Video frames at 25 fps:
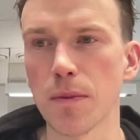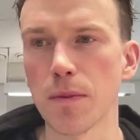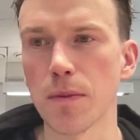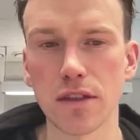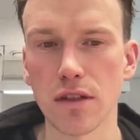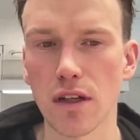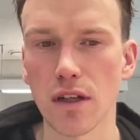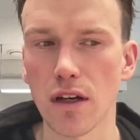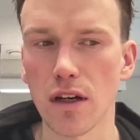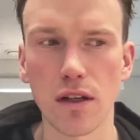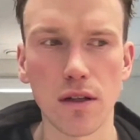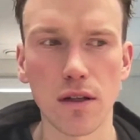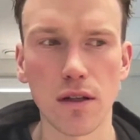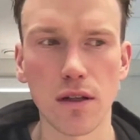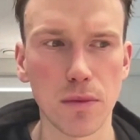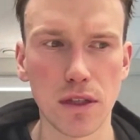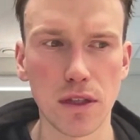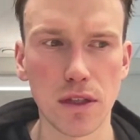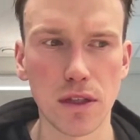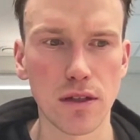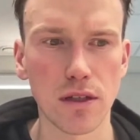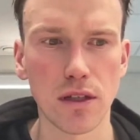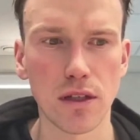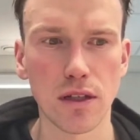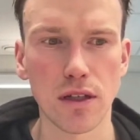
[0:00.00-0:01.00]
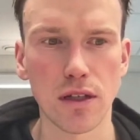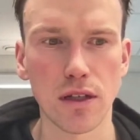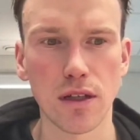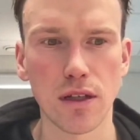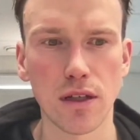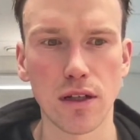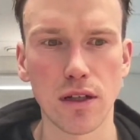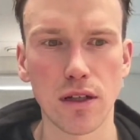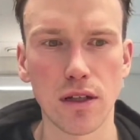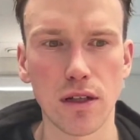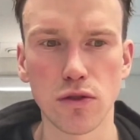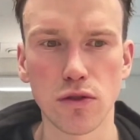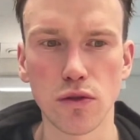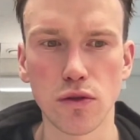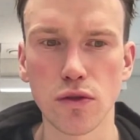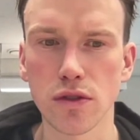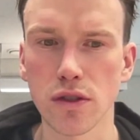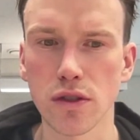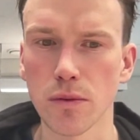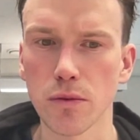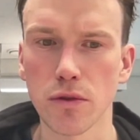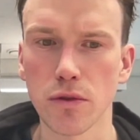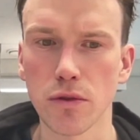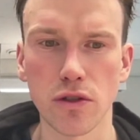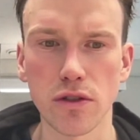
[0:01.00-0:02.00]
my time and do
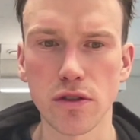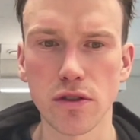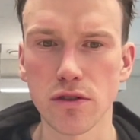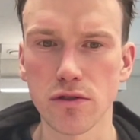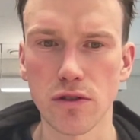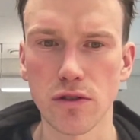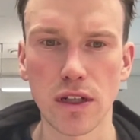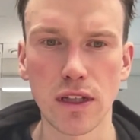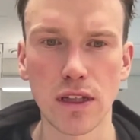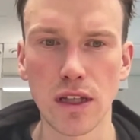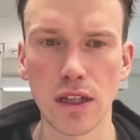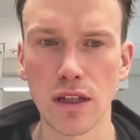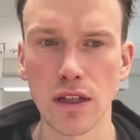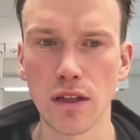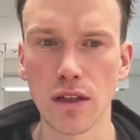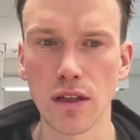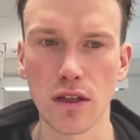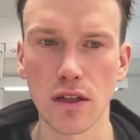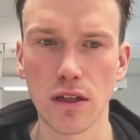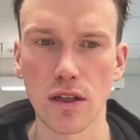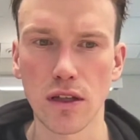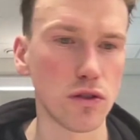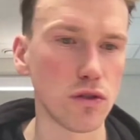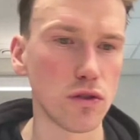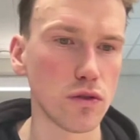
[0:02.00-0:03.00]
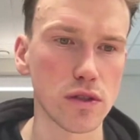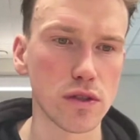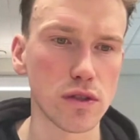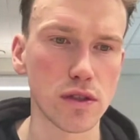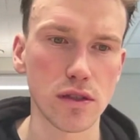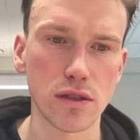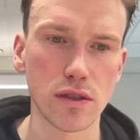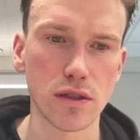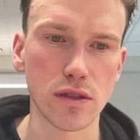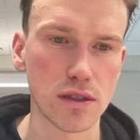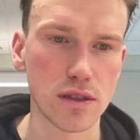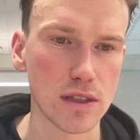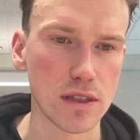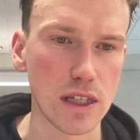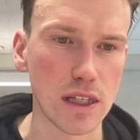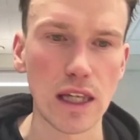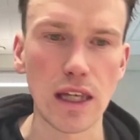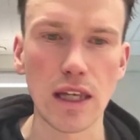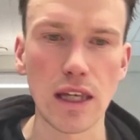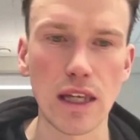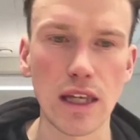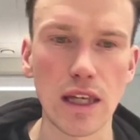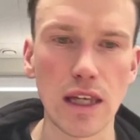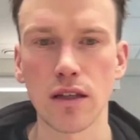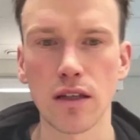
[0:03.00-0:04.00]
some cross training, use
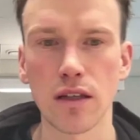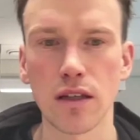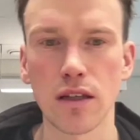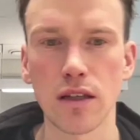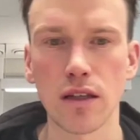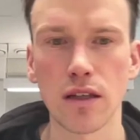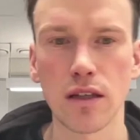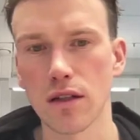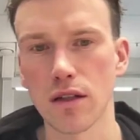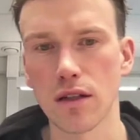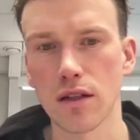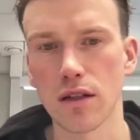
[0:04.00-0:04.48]
skiing,